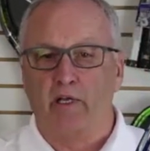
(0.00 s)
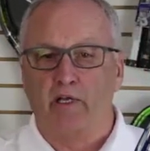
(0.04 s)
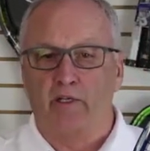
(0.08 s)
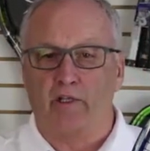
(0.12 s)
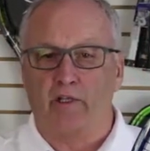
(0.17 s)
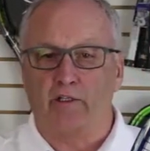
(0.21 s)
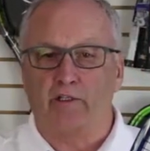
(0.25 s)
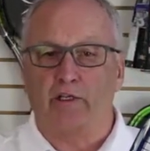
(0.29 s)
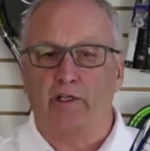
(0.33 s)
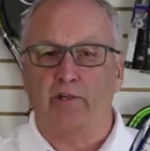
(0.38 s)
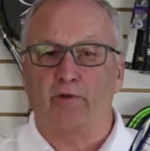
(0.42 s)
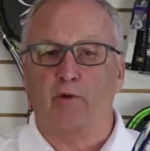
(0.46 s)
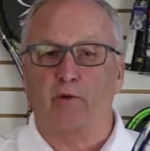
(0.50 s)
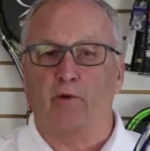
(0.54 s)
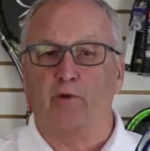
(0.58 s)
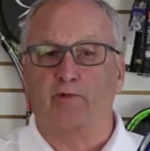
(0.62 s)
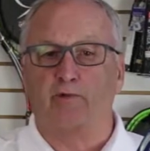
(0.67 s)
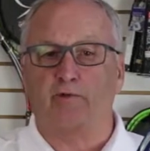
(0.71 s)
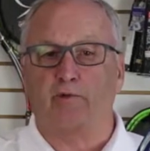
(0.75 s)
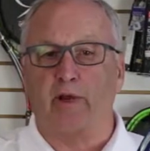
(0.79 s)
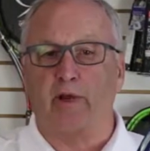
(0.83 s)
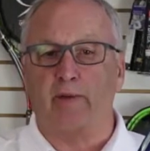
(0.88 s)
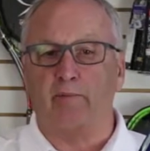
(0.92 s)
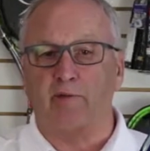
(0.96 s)
This
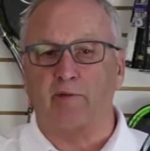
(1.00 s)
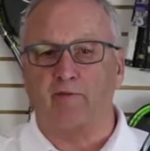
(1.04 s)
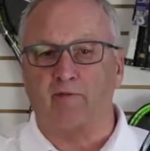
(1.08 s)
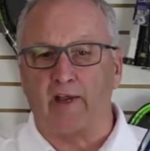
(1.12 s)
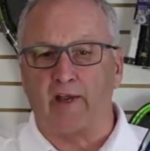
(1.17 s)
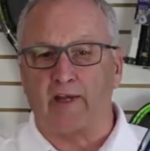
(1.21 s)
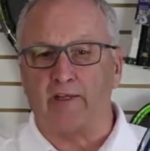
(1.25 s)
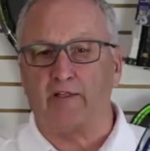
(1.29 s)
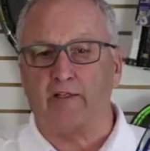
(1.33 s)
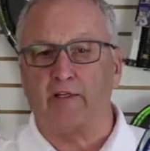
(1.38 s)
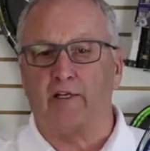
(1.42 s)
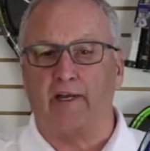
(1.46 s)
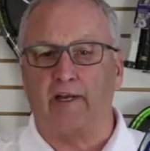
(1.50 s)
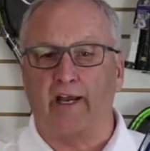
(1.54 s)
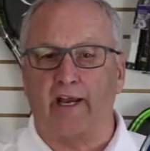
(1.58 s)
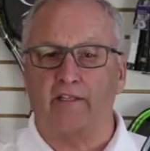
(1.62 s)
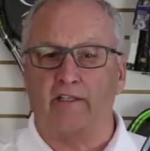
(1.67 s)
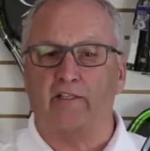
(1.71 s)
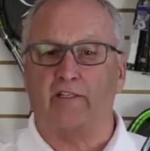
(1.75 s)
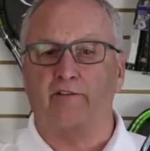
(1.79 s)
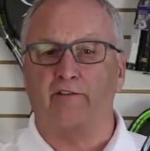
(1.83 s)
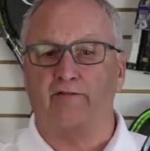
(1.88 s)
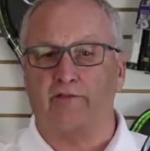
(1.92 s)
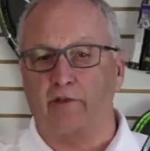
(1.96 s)
controls frame deflection and
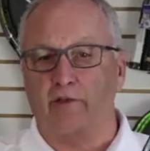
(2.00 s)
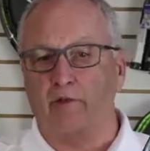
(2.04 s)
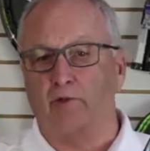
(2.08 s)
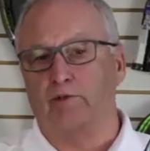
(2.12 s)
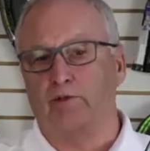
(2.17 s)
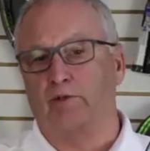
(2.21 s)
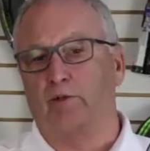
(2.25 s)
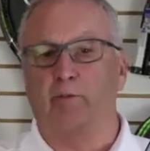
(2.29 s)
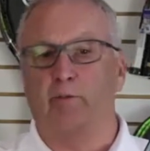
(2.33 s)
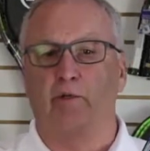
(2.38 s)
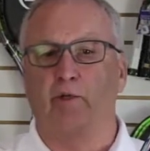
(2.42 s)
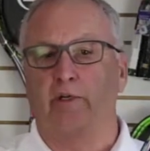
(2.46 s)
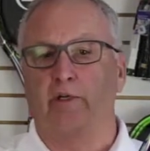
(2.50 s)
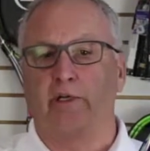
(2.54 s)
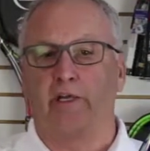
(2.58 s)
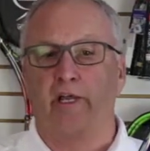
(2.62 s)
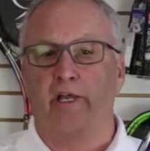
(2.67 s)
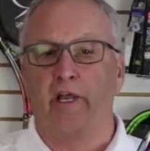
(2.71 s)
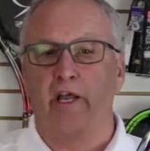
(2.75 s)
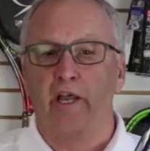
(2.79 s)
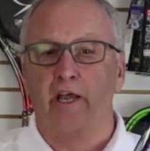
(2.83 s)
enhances feel and stability.